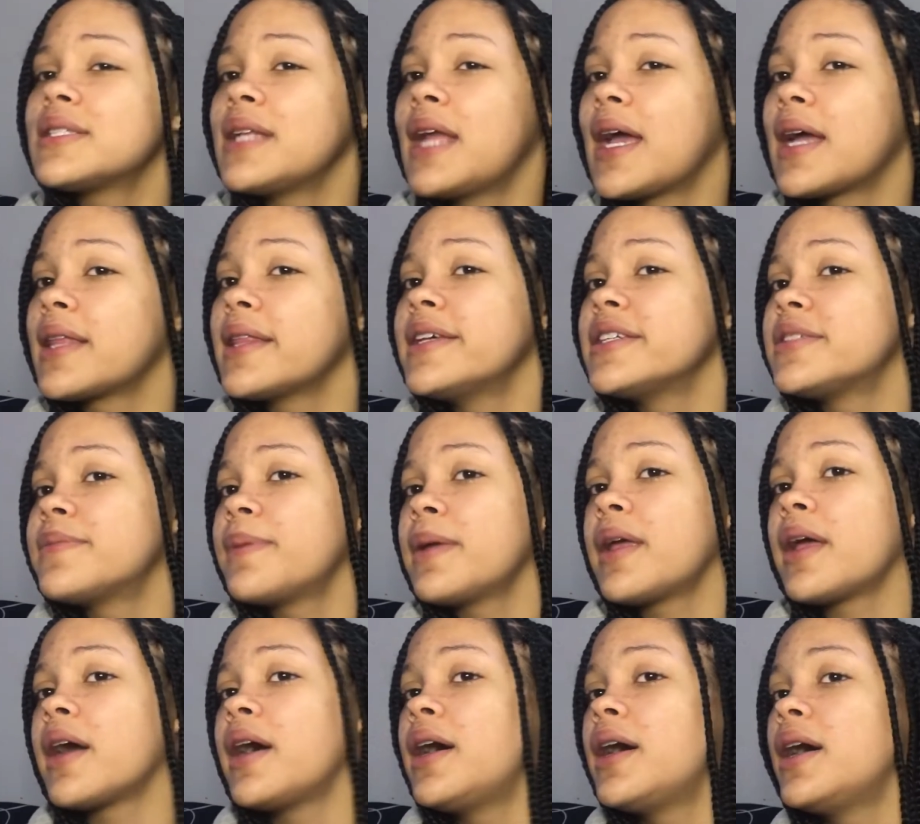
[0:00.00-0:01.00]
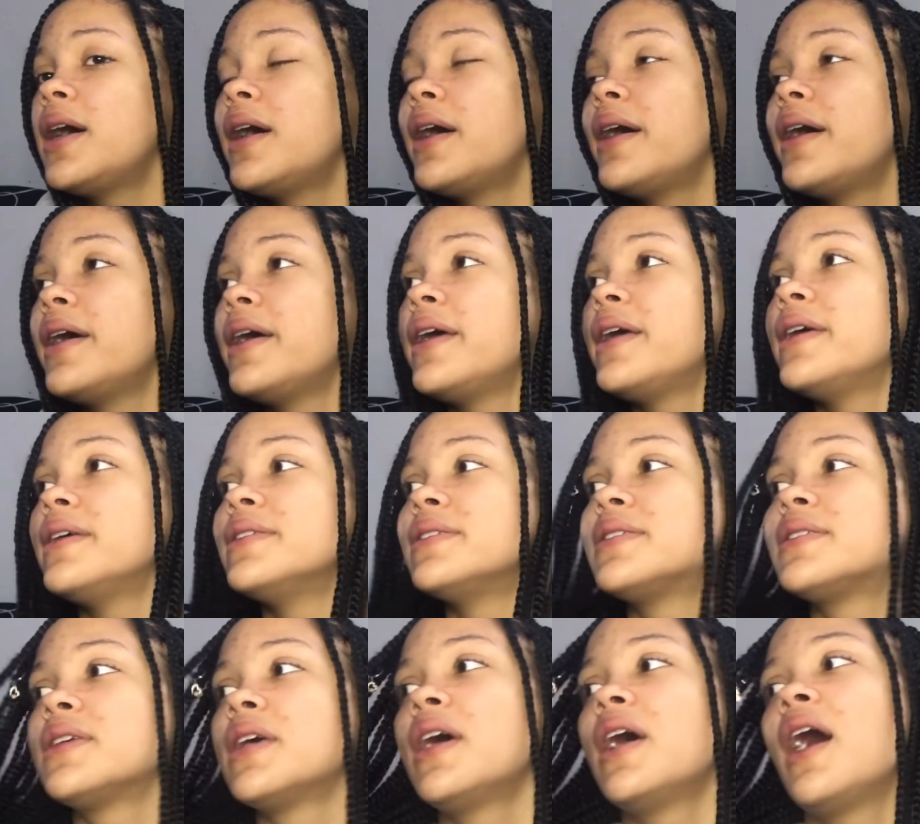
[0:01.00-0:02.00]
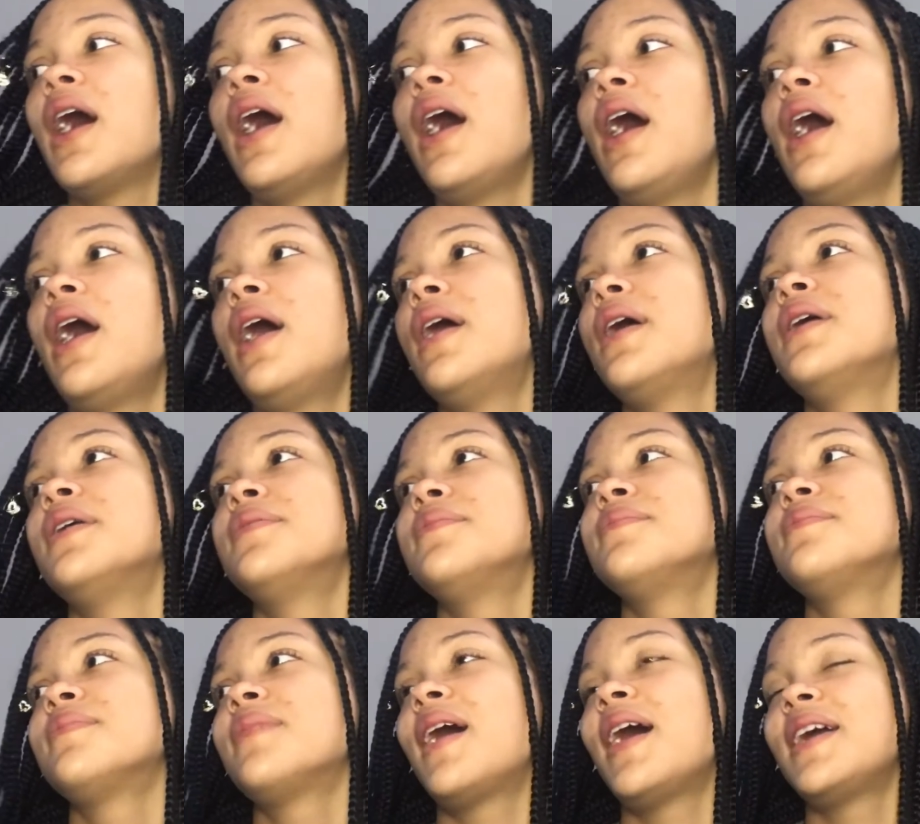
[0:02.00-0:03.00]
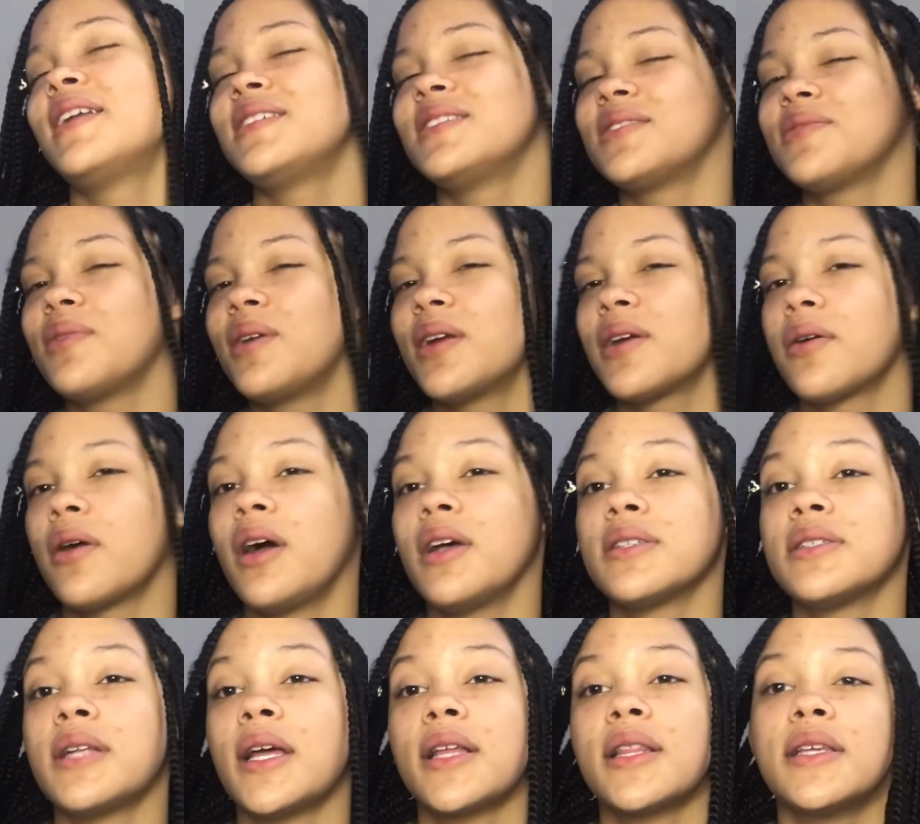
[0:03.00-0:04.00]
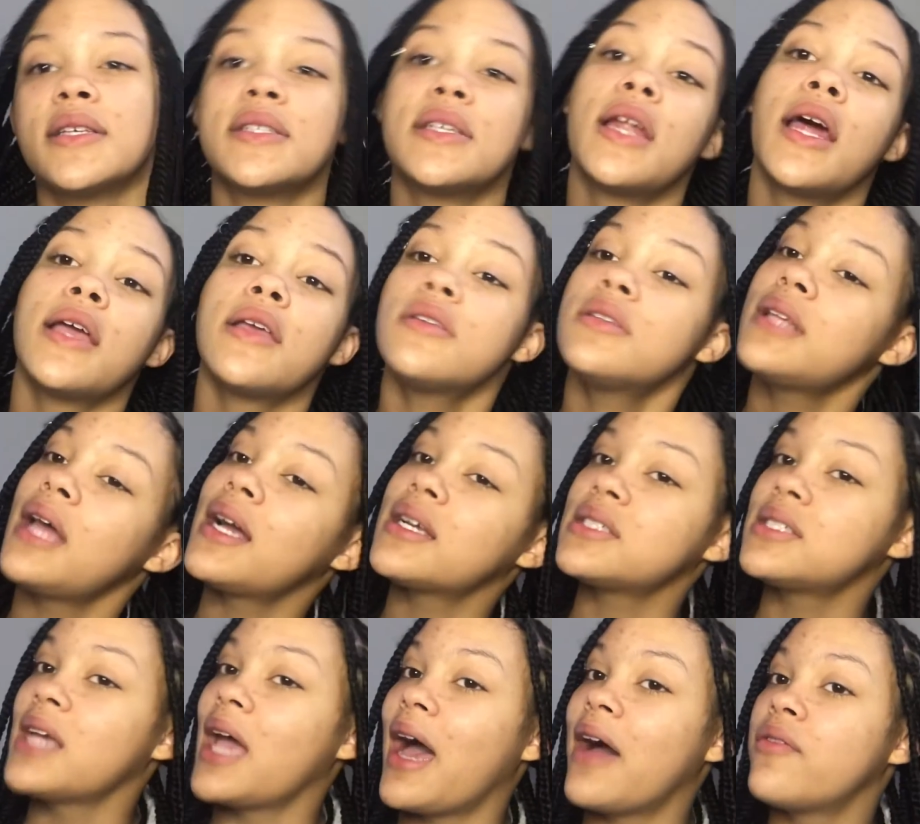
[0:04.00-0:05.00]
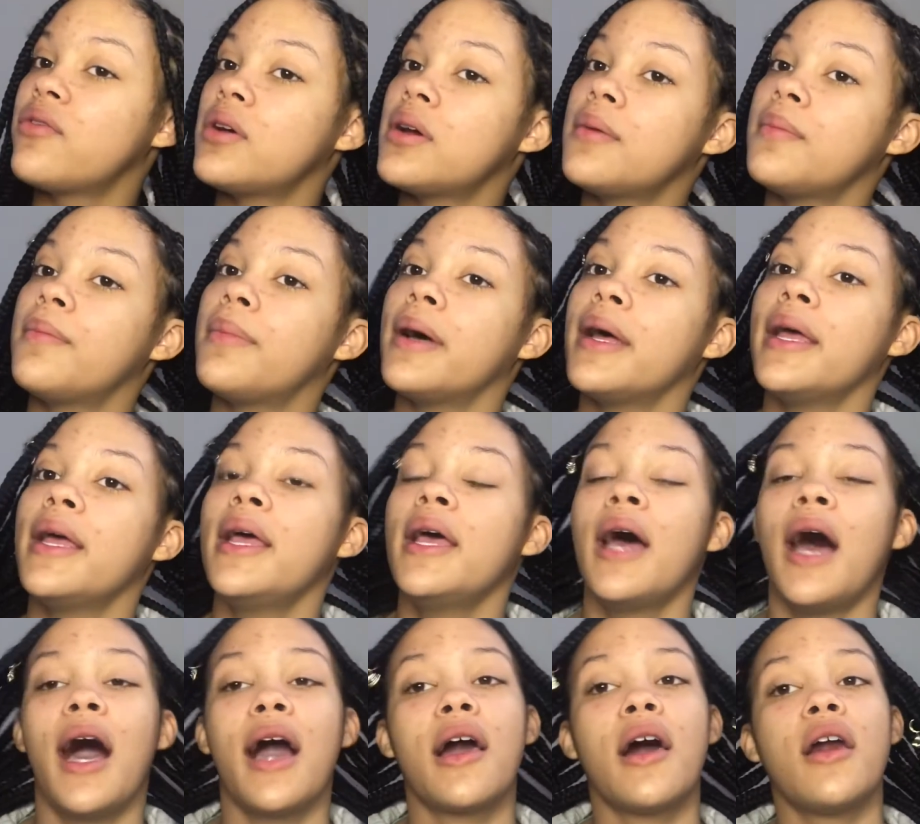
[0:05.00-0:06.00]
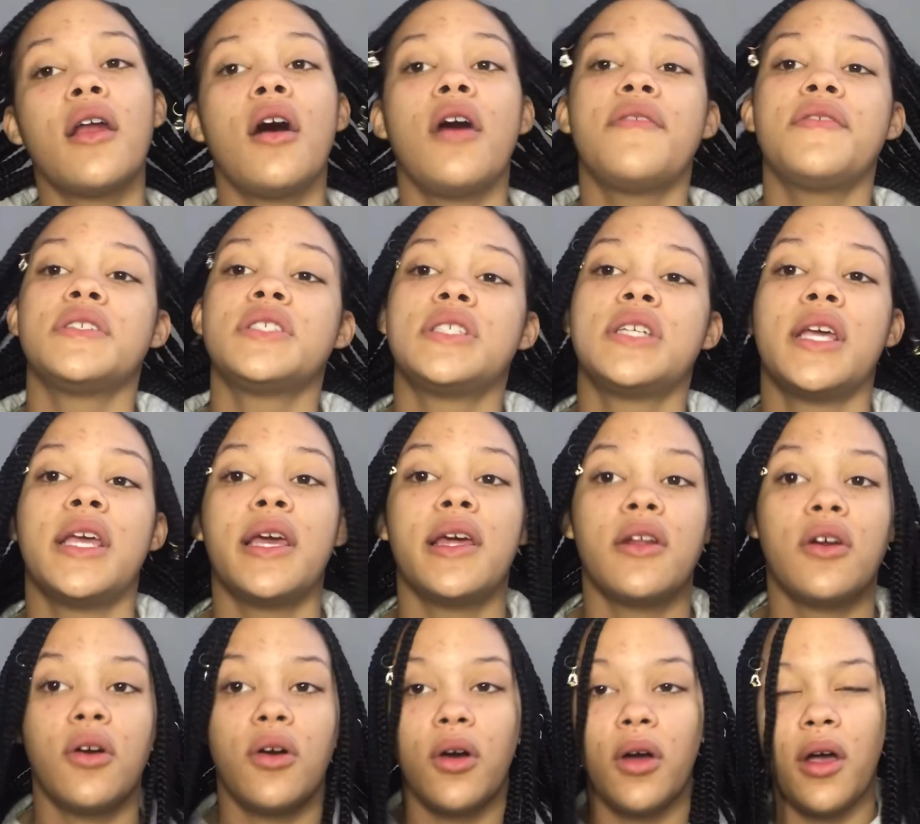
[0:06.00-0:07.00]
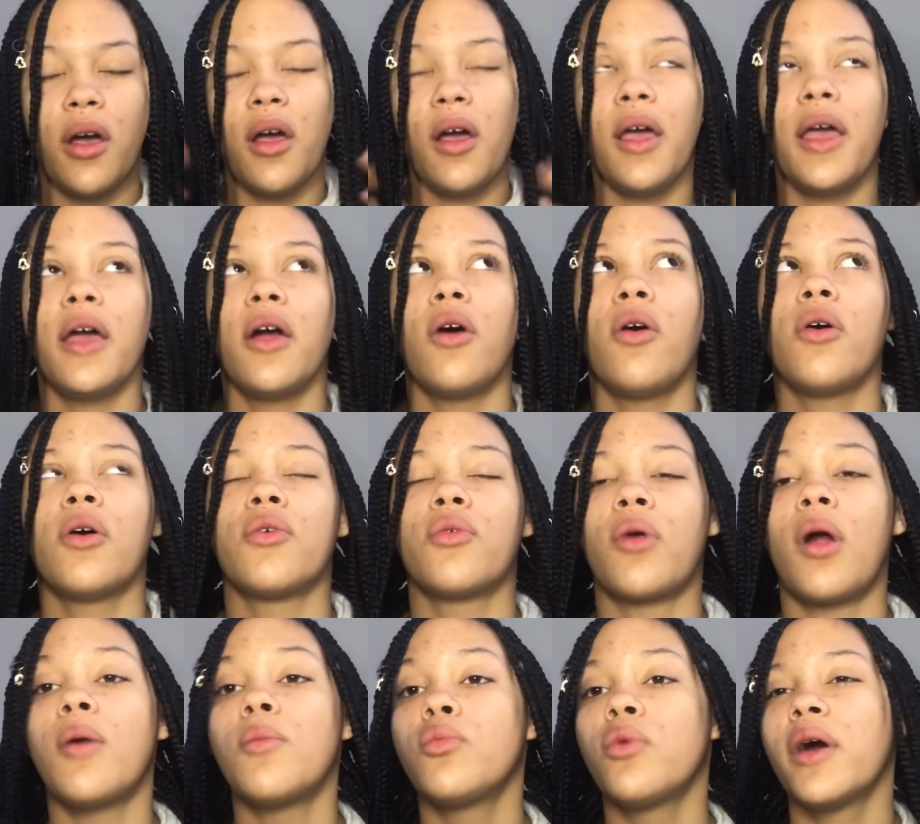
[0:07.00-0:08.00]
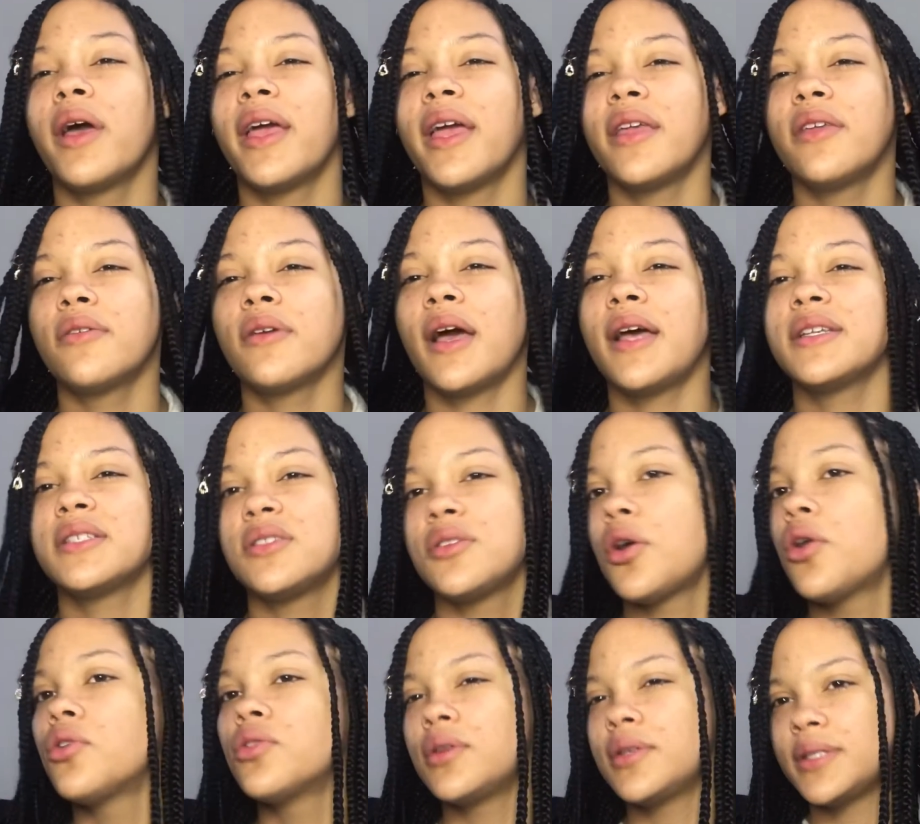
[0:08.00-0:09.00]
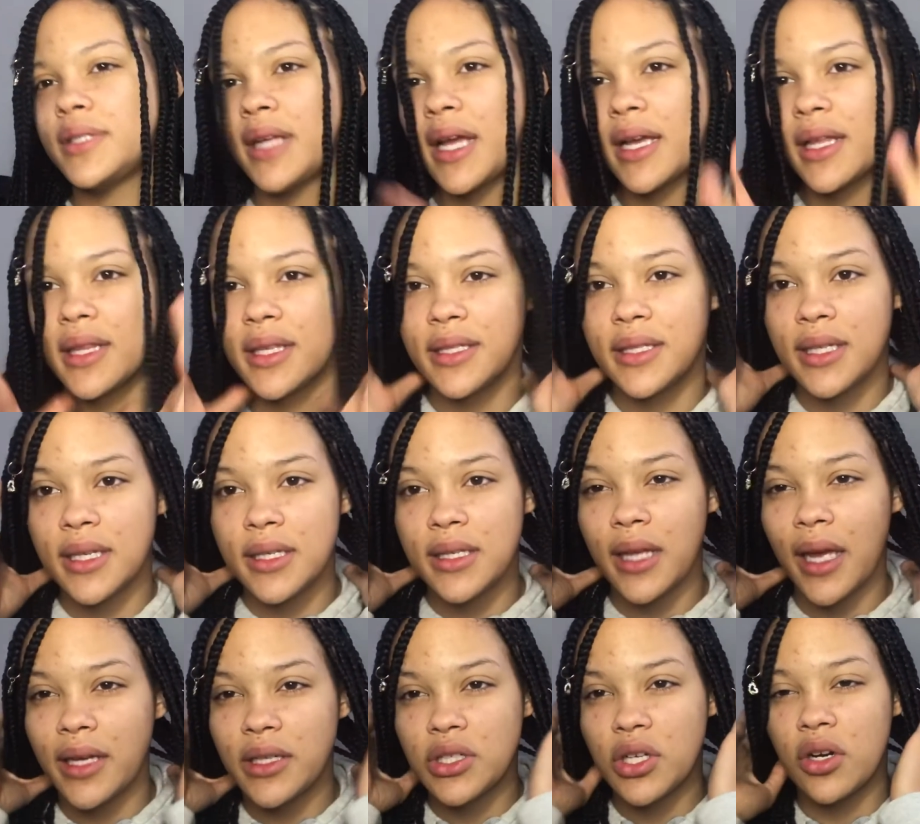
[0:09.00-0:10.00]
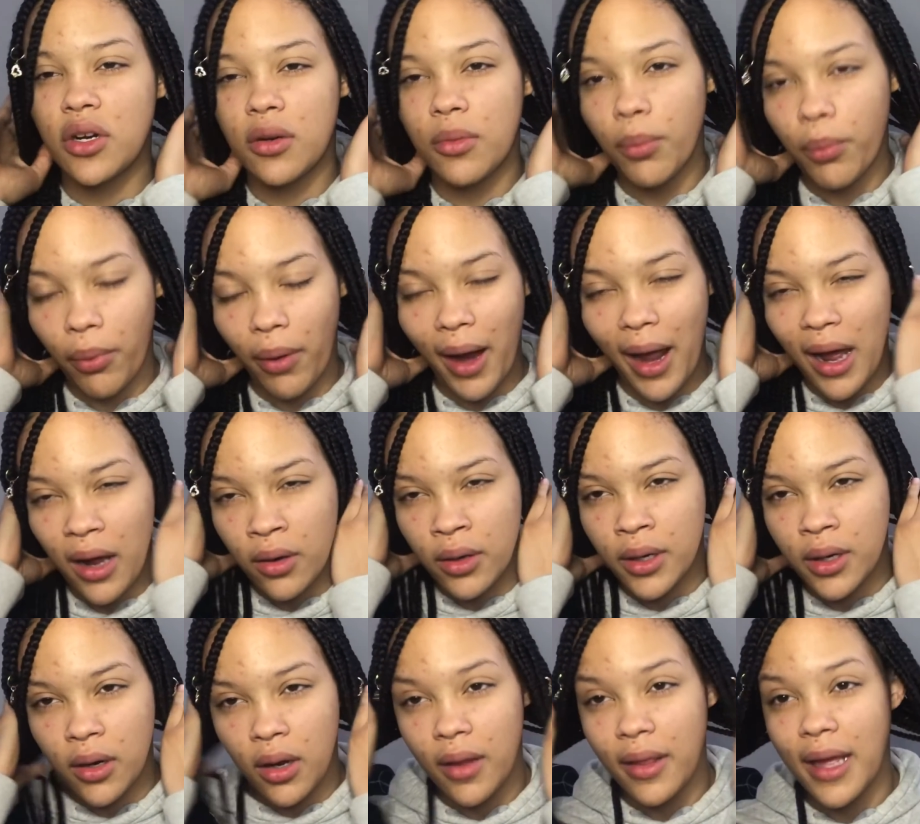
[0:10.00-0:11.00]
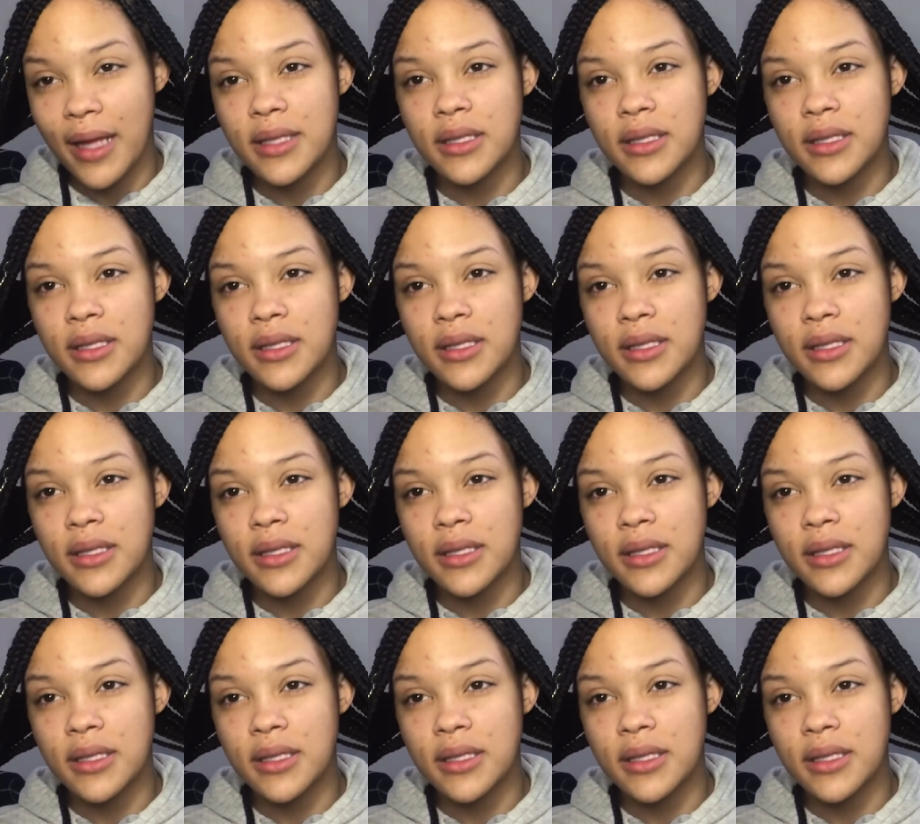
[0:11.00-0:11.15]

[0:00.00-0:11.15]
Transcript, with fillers: necklace because um, I just want a cross necklace, and I used to actually have one, but I got off of Shein eh, or Romwe, and you guys know those necklaces like turn brown and all that